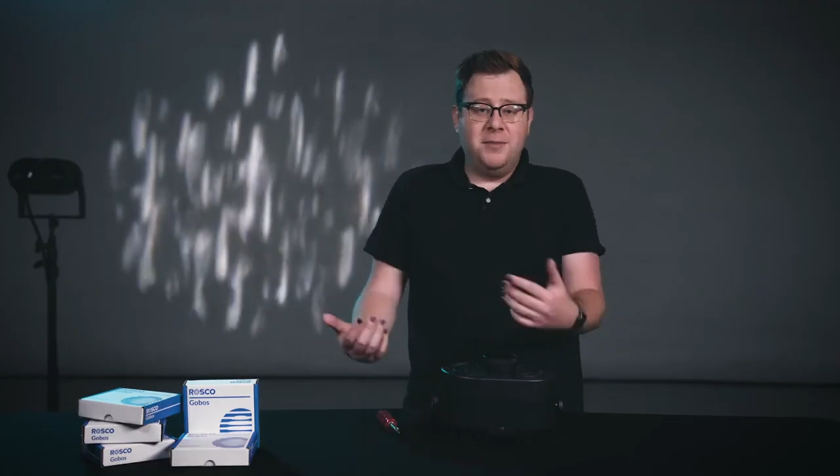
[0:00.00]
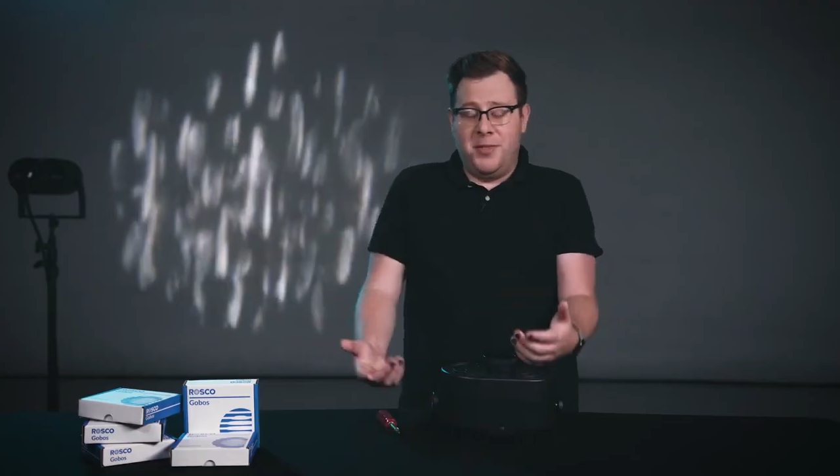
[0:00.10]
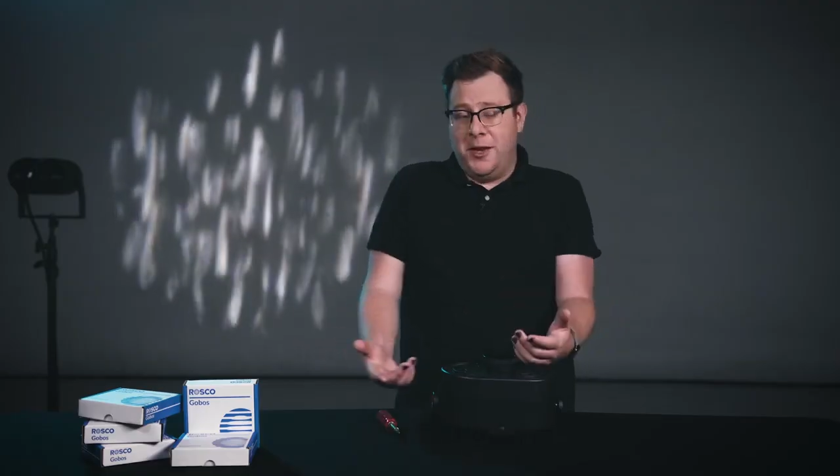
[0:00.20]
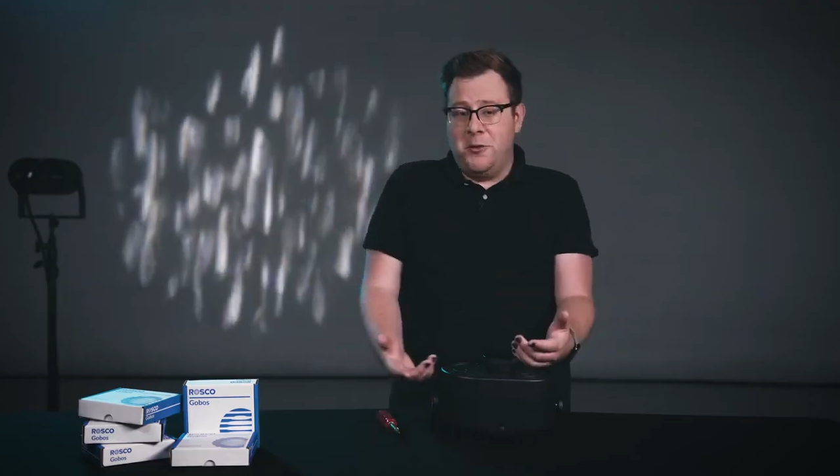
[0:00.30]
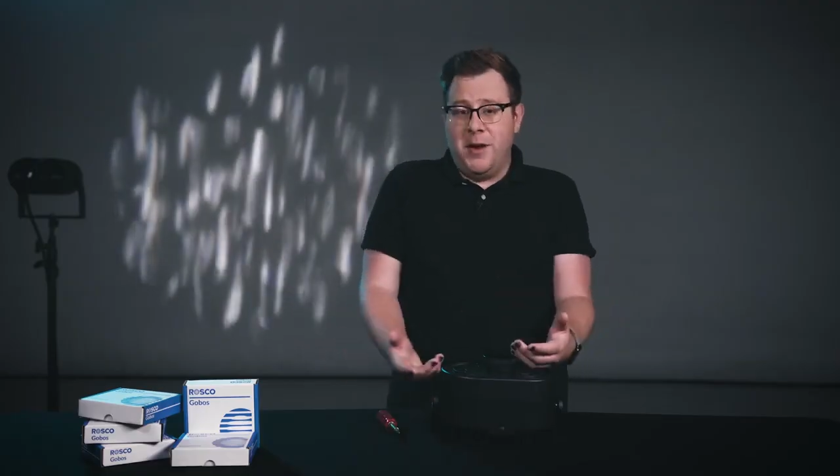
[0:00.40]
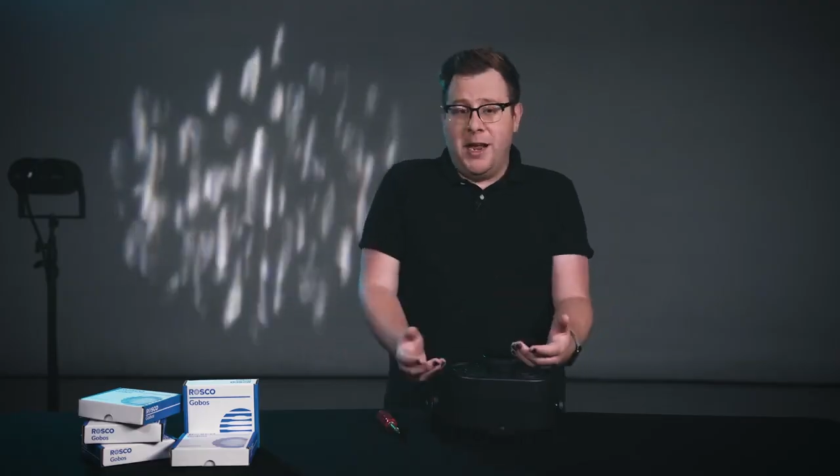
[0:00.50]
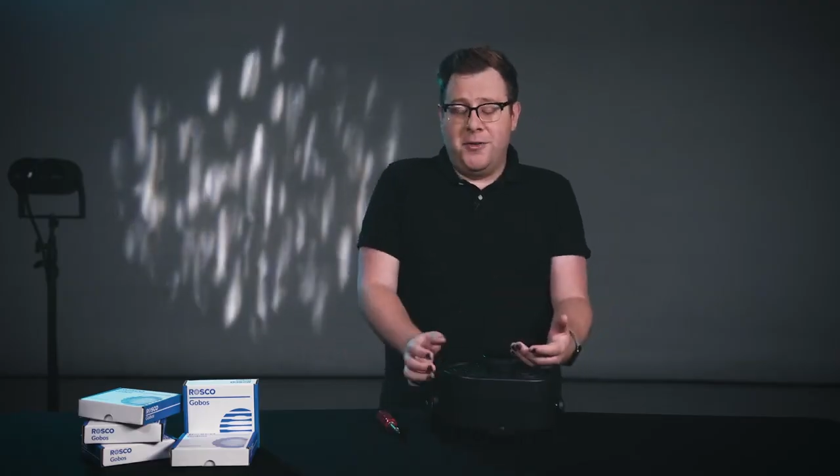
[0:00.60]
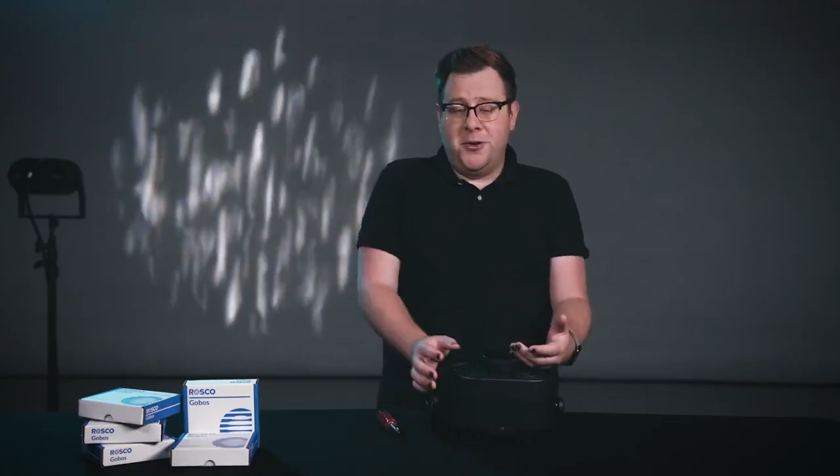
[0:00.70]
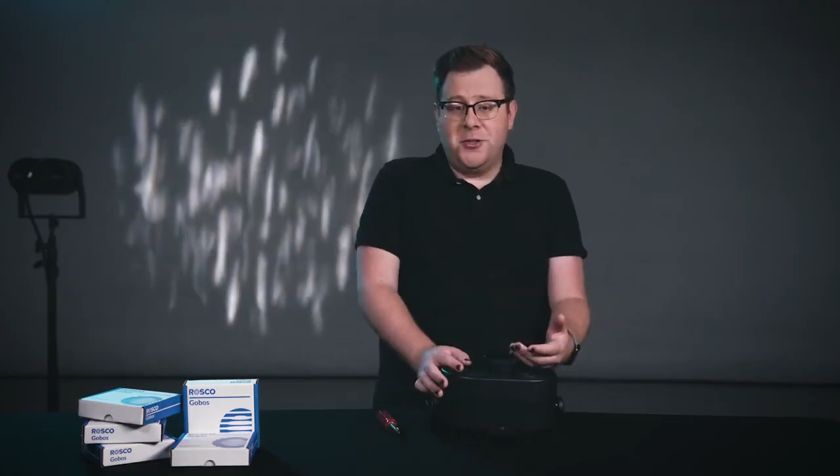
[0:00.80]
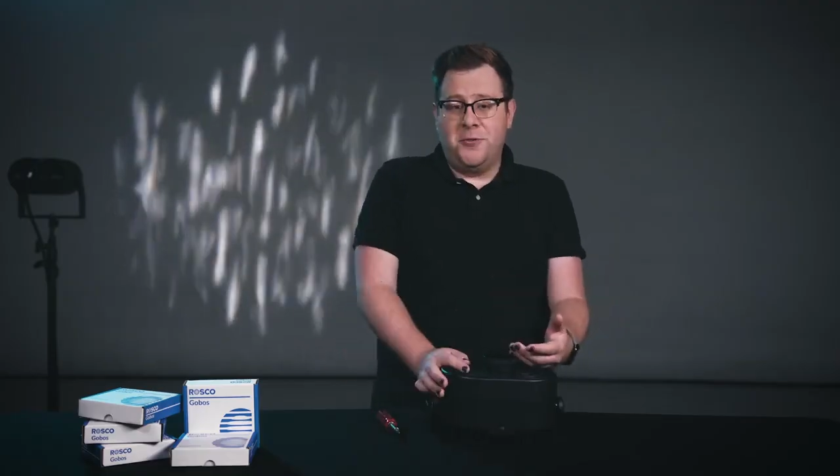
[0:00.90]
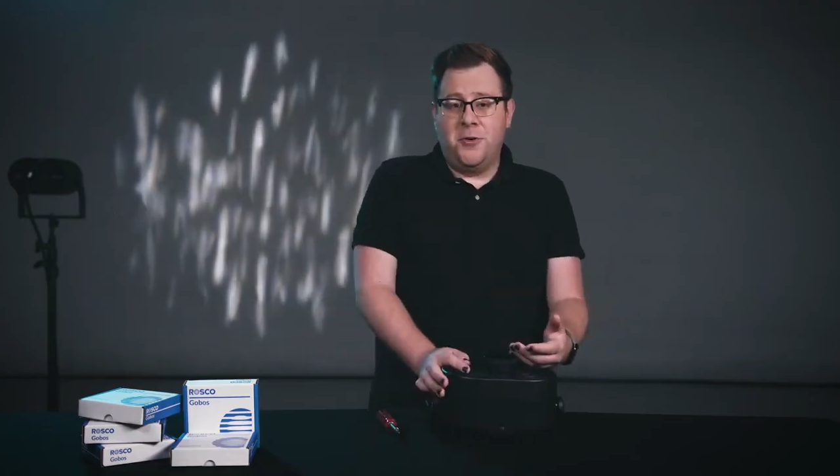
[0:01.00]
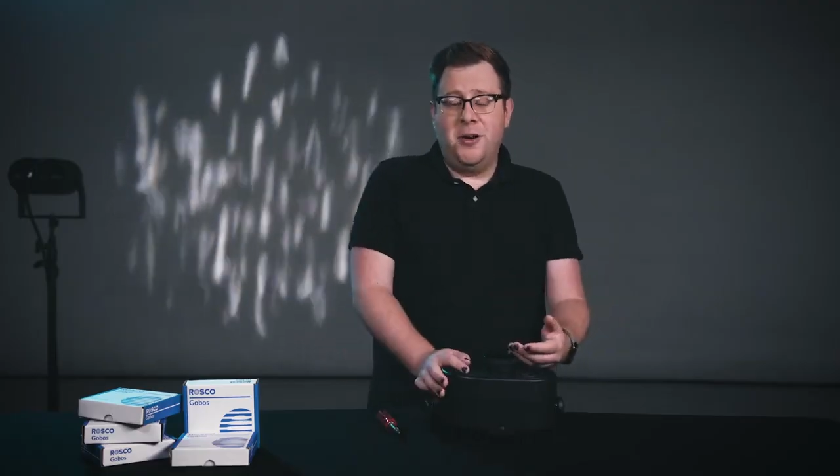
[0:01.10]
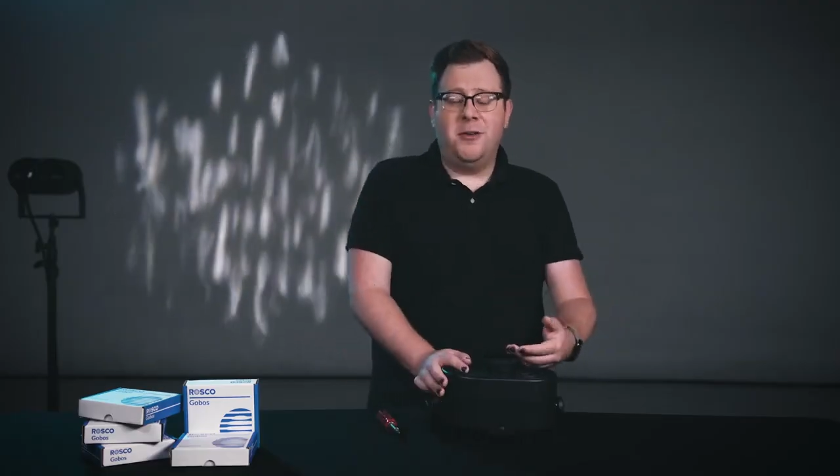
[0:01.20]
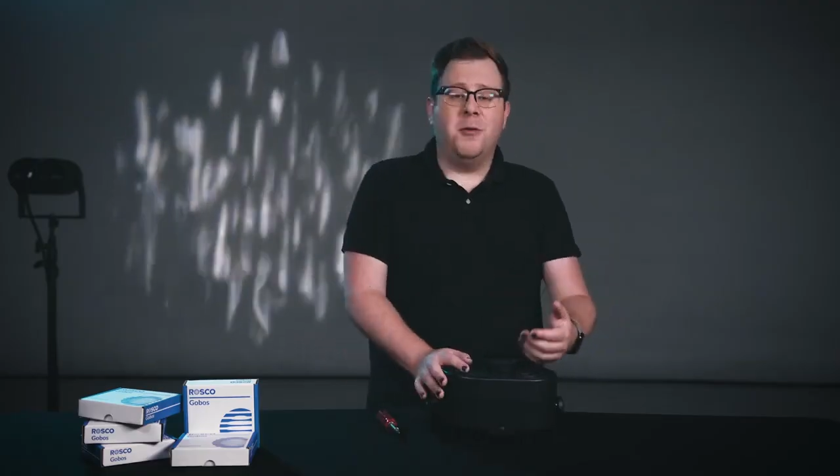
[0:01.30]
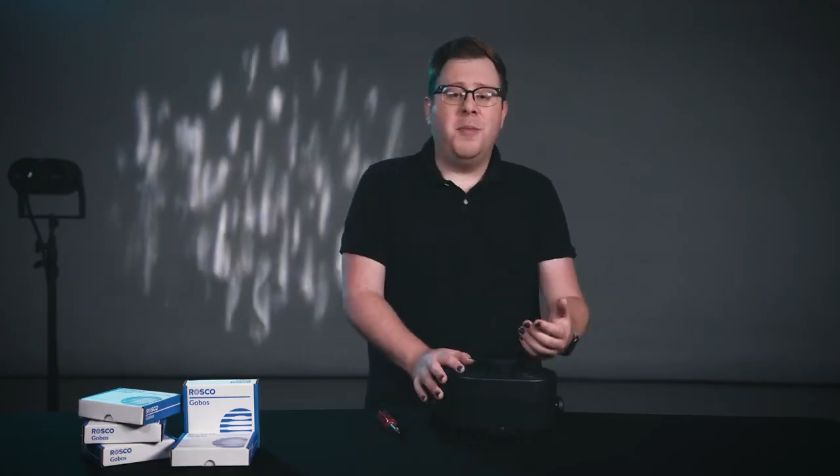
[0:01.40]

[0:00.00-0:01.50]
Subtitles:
Think you might have a use for it?